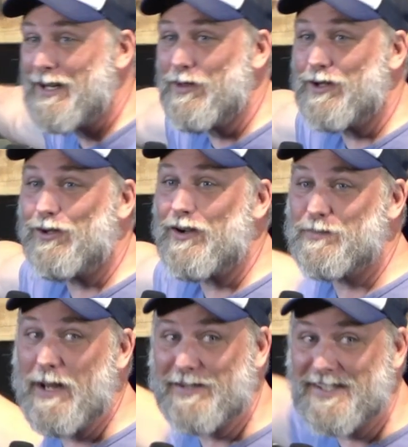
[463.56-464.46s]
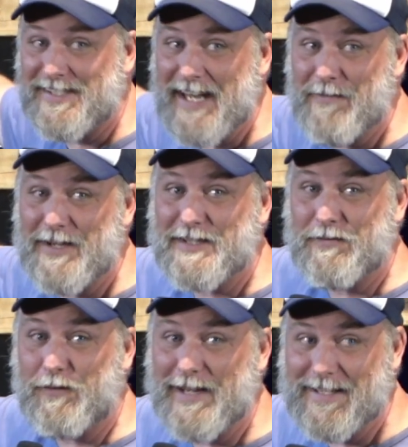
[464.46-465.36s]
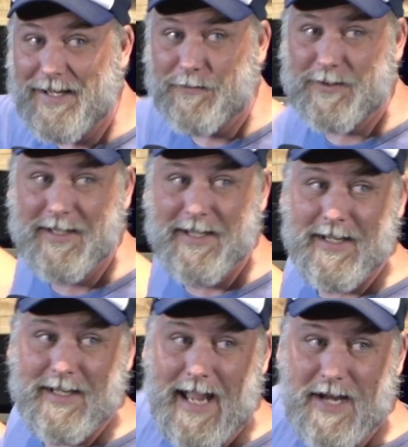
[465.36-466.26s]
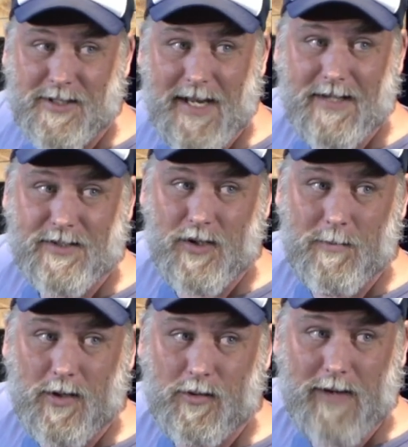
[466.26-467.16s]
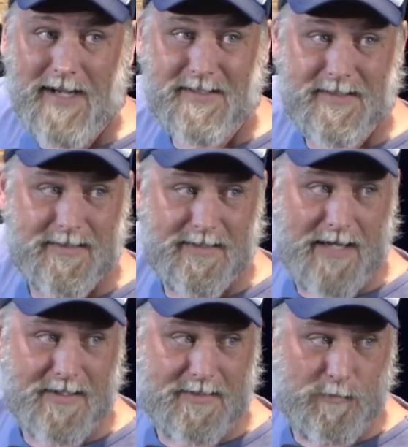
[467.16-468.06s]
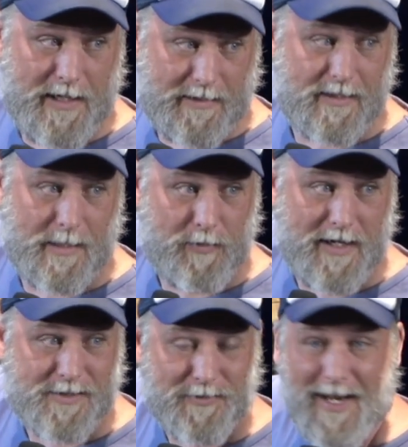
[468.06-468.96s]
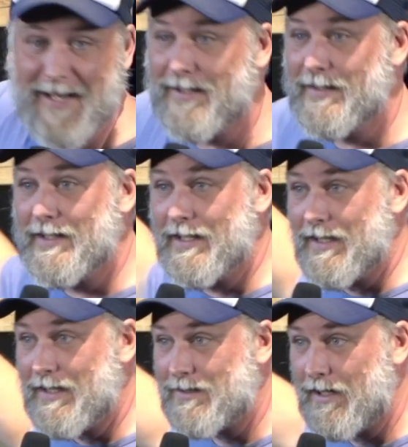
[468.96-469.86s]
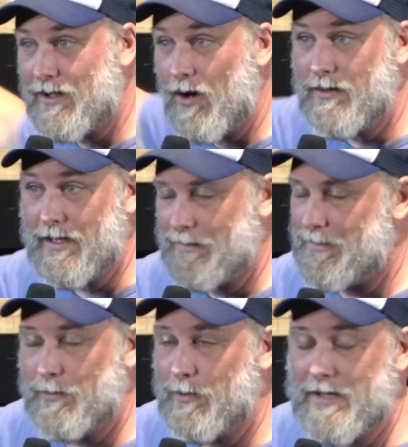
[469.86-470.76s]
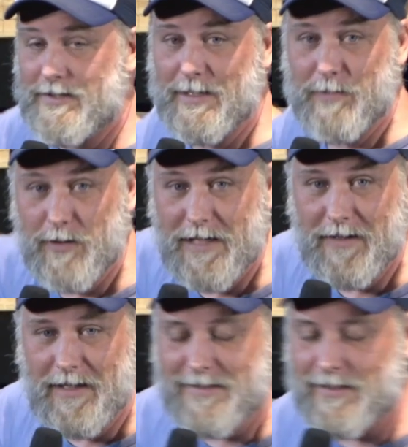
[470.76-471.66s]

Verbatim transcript: on the cross. We receive it as a free gift. Hashtag sermon on grace the other week that I preached, right? It's like, go there, terrible hashtag, but whatever. It's